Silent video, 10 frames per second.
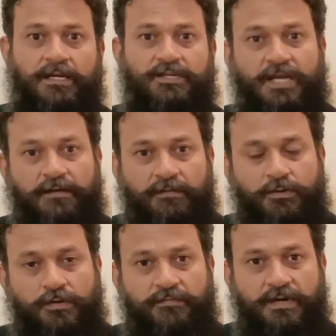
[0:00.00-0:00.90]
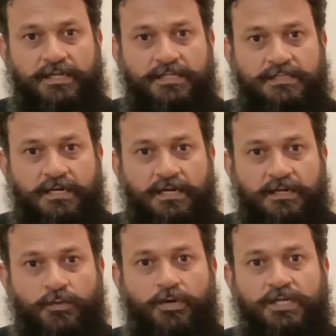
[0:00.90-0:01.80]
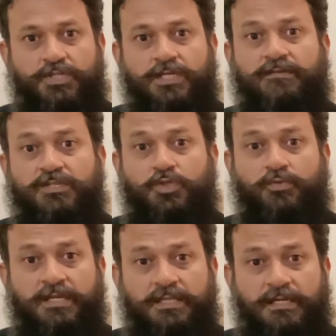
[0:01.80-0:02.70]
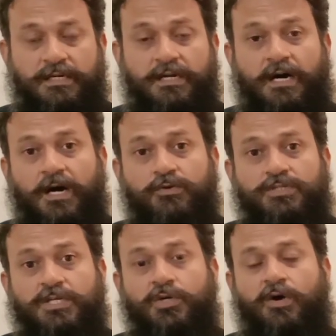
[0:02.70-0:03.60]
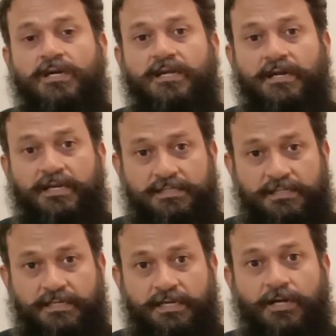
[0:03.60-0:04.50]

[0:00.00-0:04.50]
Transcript: travel to Afghanistan, what she was doing there, how she got arrested,